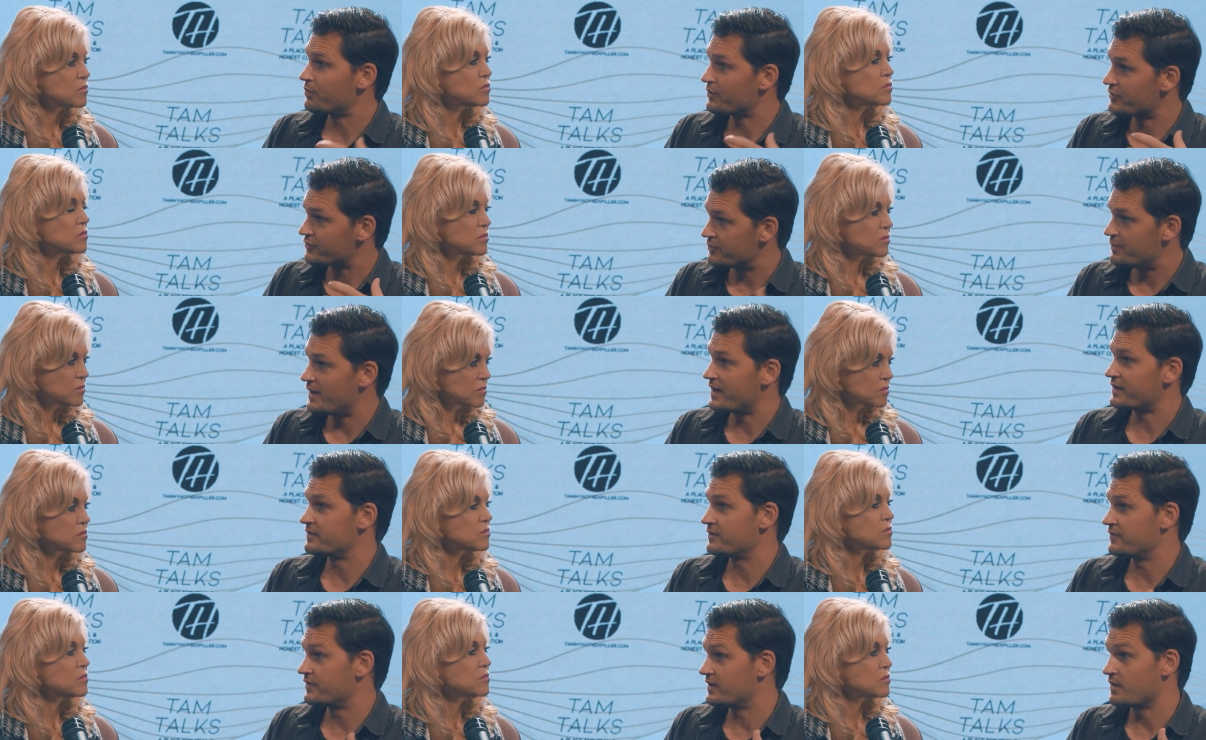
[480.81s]

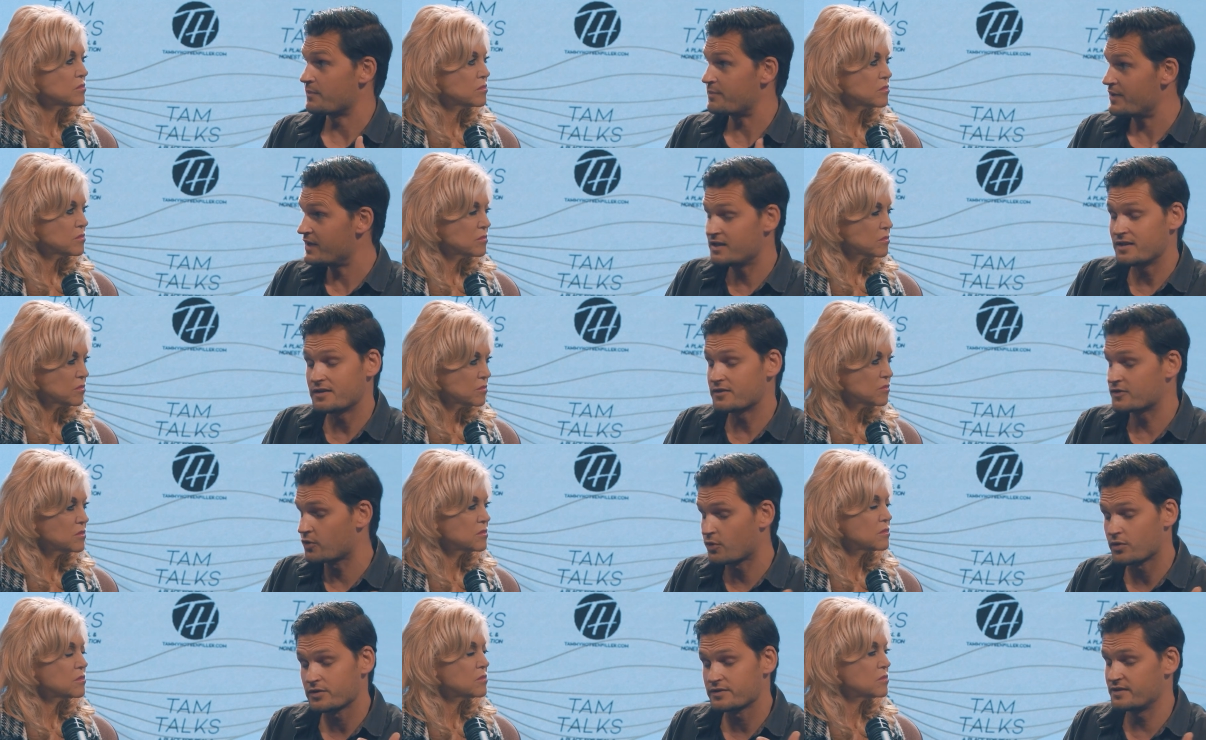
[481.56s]
Speaker 1: perspective and opinion
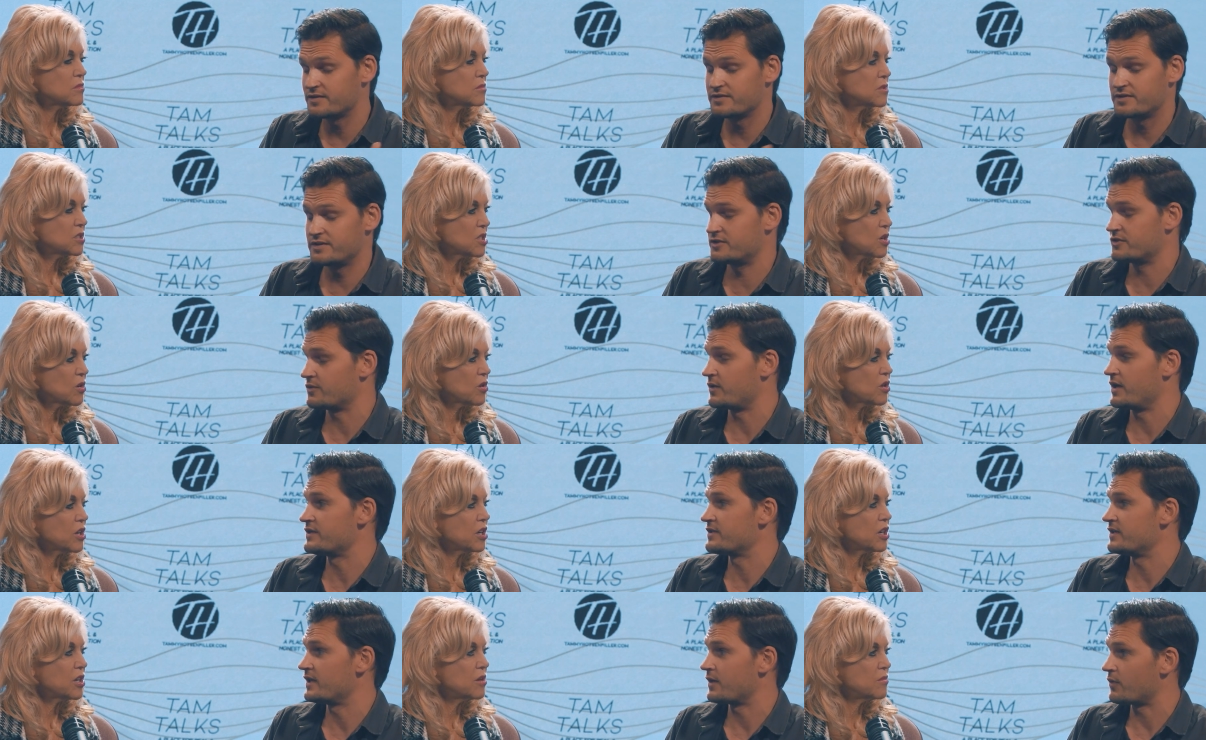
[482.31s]
toward the
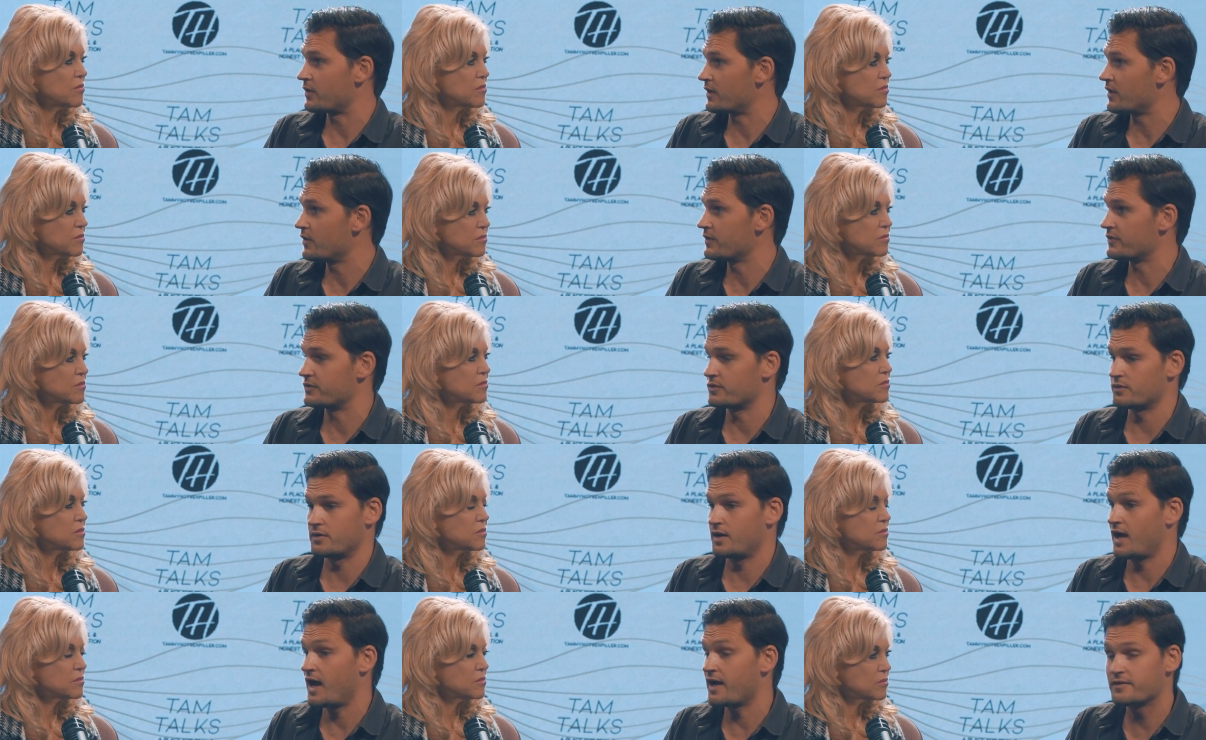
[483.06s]
situation that we're going through?
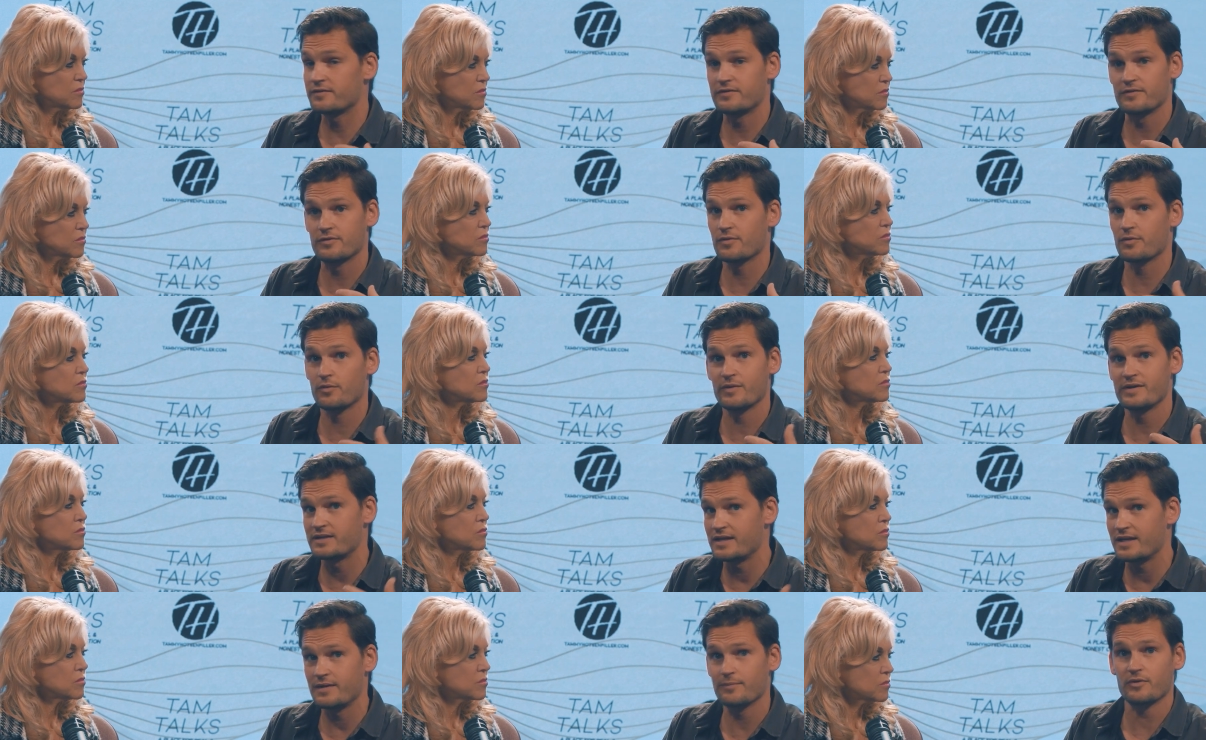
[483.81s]
God's the
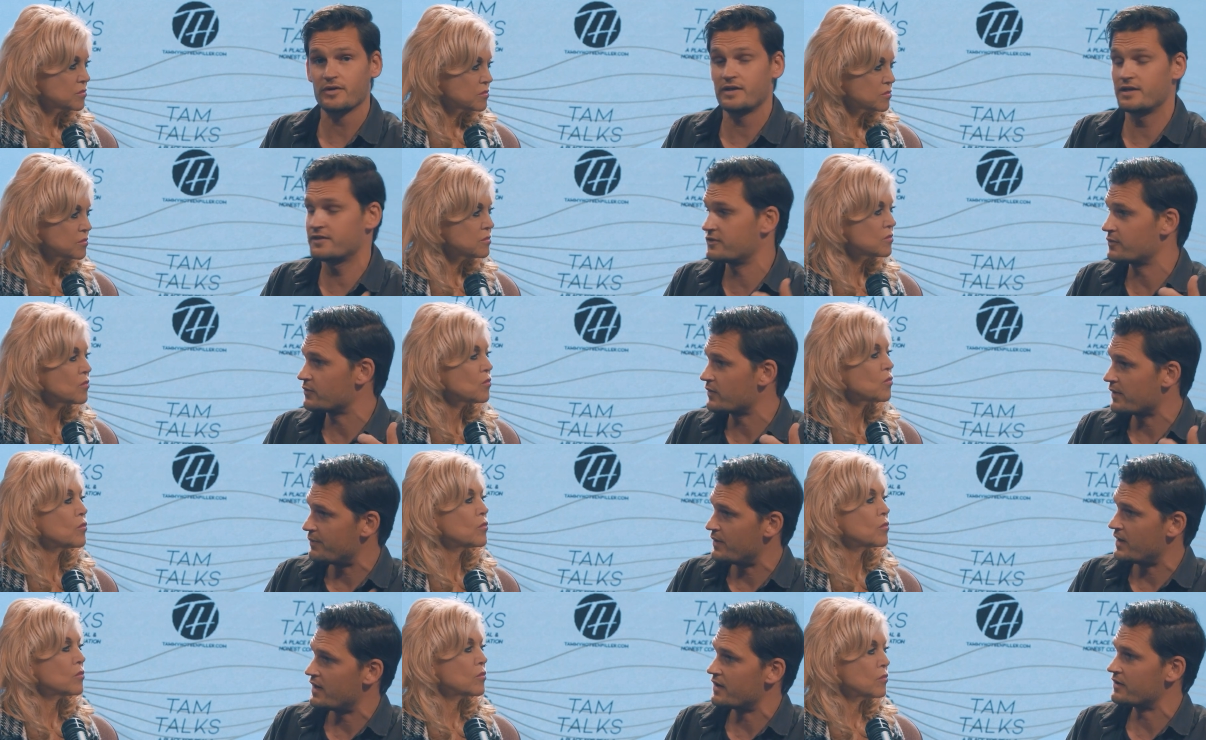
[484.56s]
Redeemer. He's the
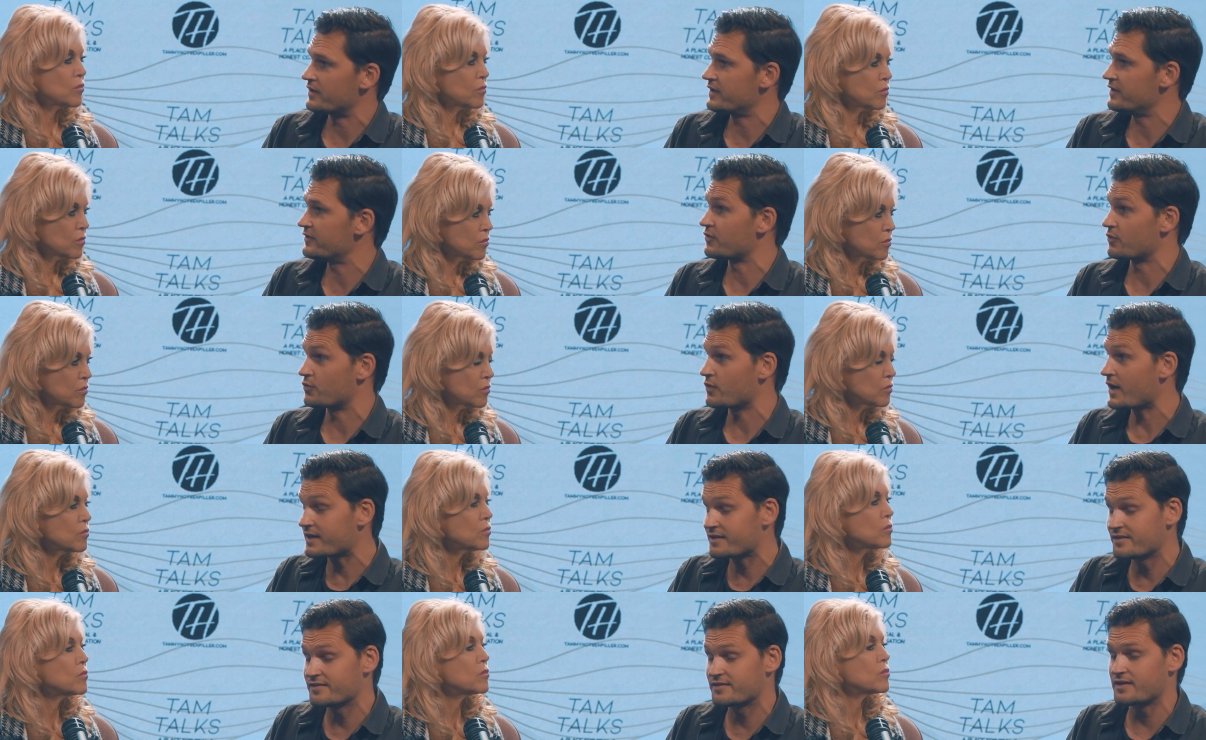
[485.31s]
Repairer. Mm-hmm. He's a
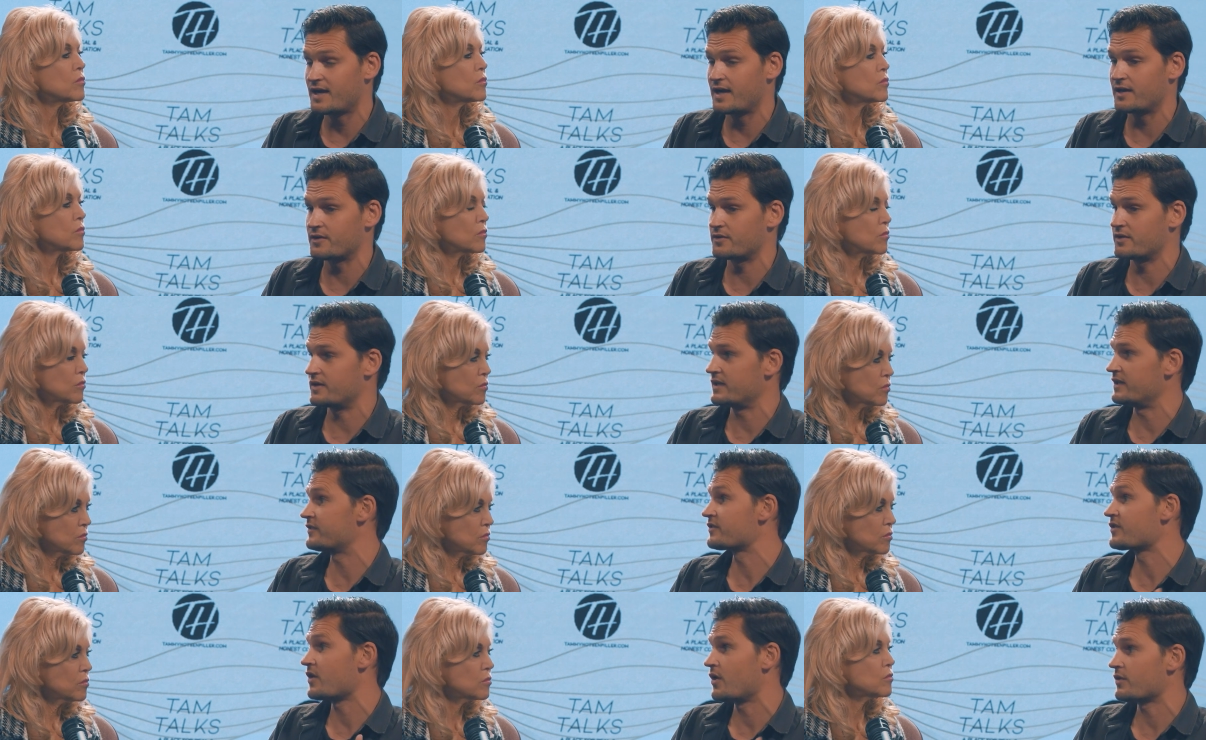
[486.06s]
reconciler, and
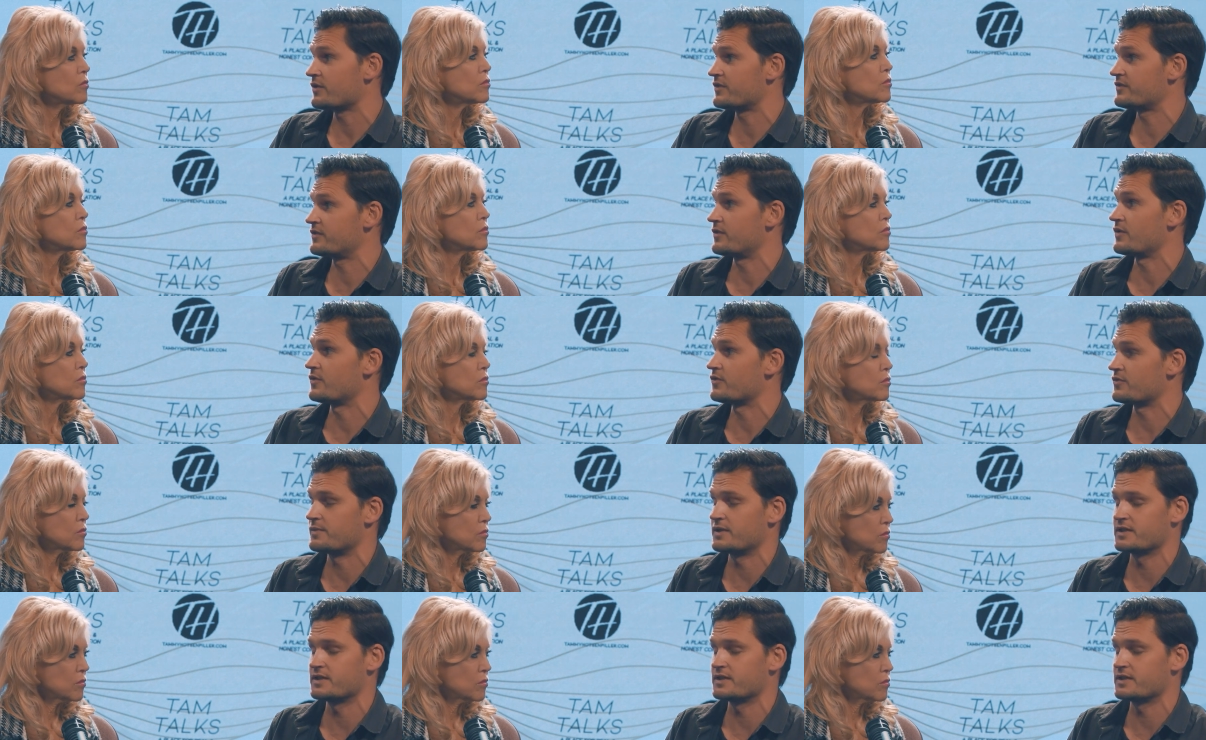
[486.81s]
He's called mm-hmm. us to those